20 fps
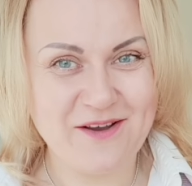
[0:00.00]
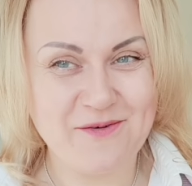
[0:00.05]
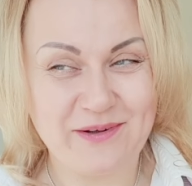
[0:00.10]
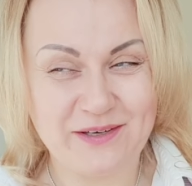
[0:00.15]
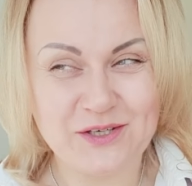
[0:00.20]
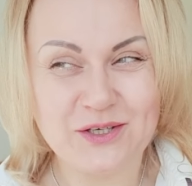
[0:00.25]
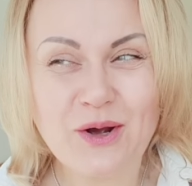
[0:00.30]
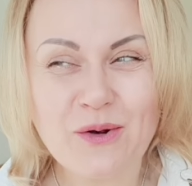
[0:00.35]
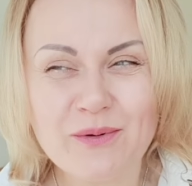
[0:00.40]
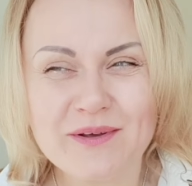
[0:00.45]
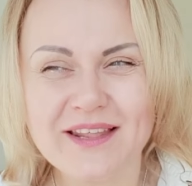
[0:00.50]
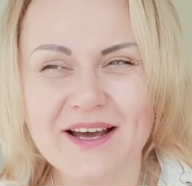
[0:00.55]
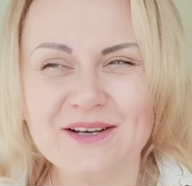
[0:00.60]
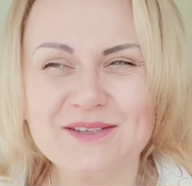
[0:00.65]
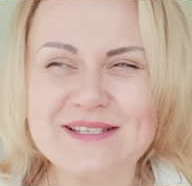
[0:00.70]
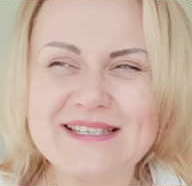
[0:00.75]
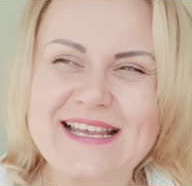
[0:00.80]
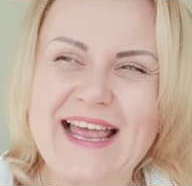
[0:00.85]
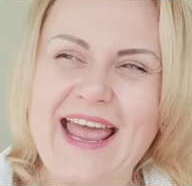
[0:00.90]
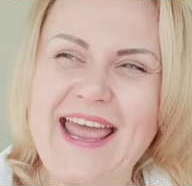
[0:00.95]
When you know
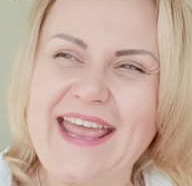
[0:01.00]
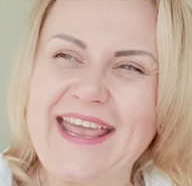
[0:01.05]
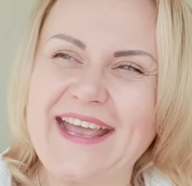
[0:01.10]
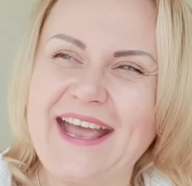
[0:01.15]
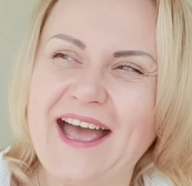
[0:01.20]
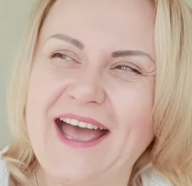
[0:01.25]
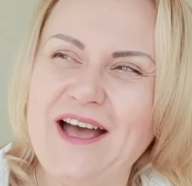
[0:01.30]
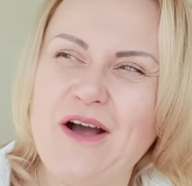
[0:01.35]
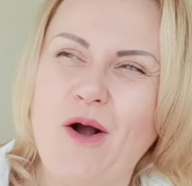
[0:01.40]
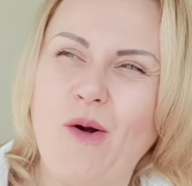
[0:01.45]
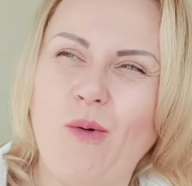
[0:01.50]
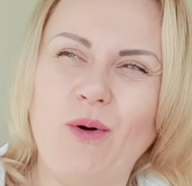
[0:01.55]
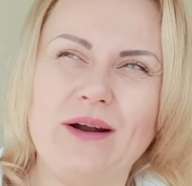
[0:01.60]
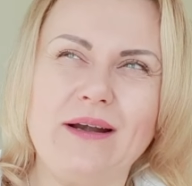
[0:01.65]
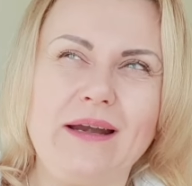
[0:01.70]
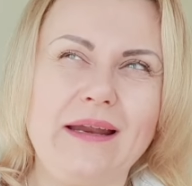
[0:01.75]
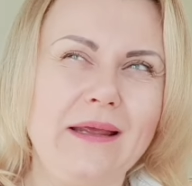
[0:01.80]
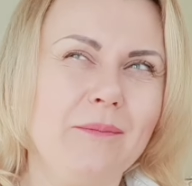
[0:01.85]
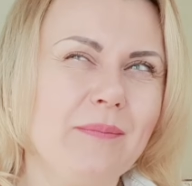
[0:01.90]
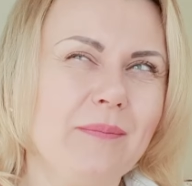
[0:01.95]
without saying what
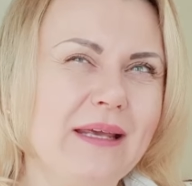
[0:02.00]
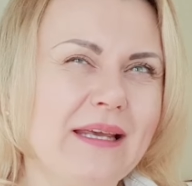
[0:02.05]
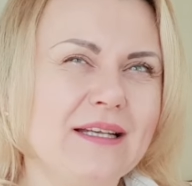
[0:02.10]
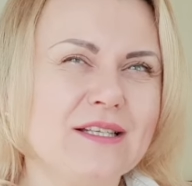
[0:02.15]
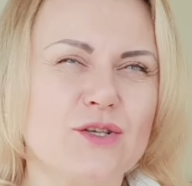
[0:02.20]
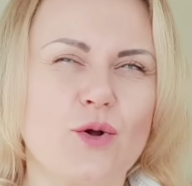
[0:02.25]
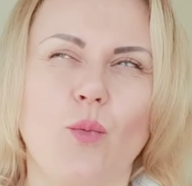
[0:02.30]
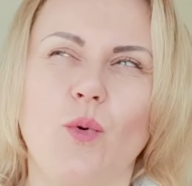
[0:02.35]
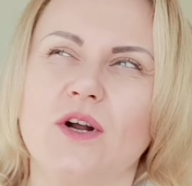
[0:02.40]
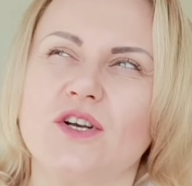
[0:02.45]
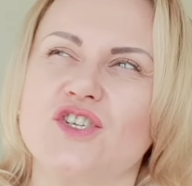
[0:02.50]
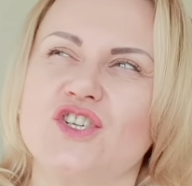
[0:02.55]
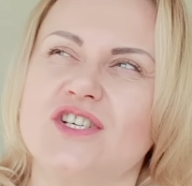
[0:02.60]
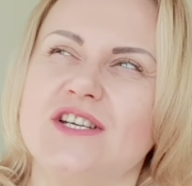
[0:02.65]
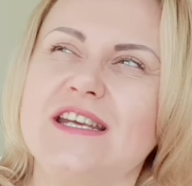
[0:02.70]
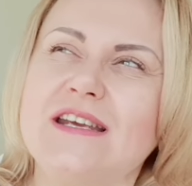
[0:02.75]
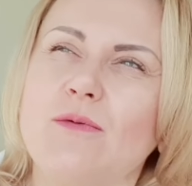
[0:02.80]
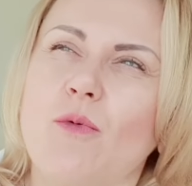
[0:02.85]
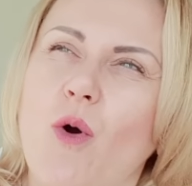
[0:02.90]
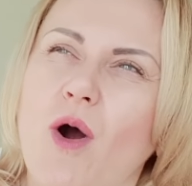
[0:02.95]
he means or what
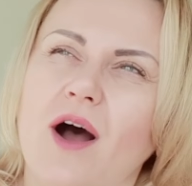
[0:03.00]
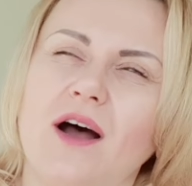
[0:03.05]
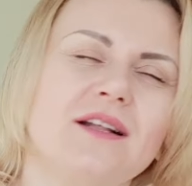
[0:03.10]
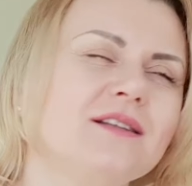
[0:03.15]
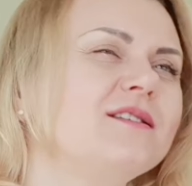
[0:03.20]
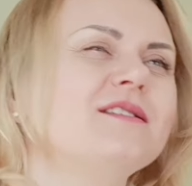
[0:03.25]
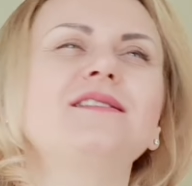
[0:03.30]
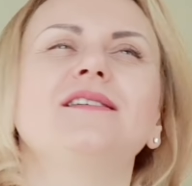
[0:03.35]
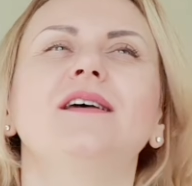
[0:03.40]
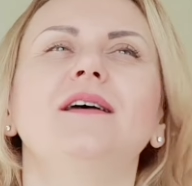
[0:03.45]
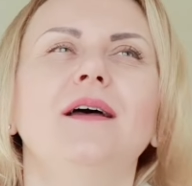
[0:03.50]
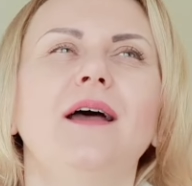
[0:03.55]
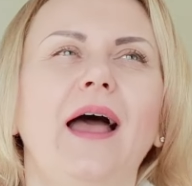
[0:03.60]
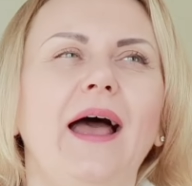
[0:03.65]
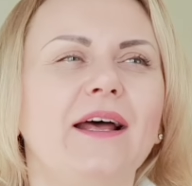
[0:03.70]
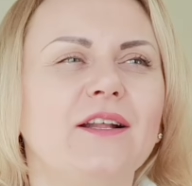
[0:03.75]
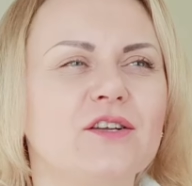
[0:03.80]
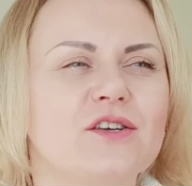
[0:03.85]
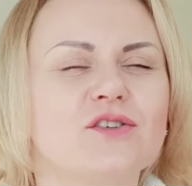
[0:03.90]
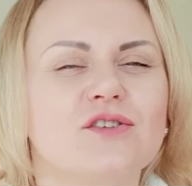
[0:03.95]
she wants
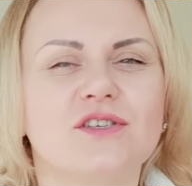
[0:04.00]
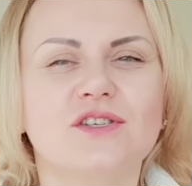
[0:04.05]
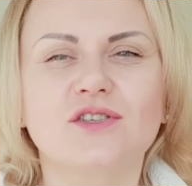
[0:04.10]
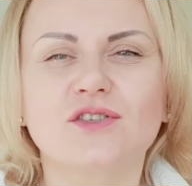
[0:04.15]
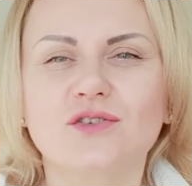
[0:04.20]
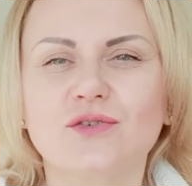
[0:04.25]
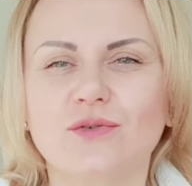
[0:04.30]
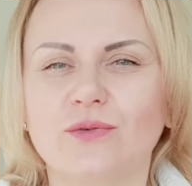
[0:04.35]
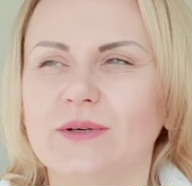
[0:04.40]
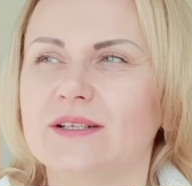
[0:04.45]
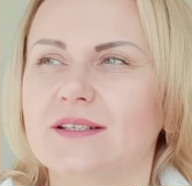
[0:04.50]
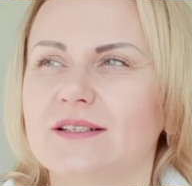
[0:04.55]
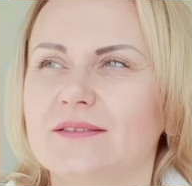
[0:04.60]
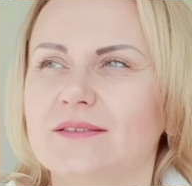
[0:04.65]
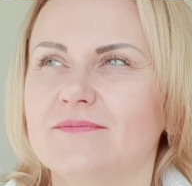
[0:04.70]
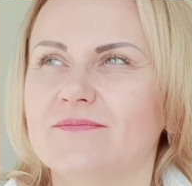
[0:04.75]
and you just do it.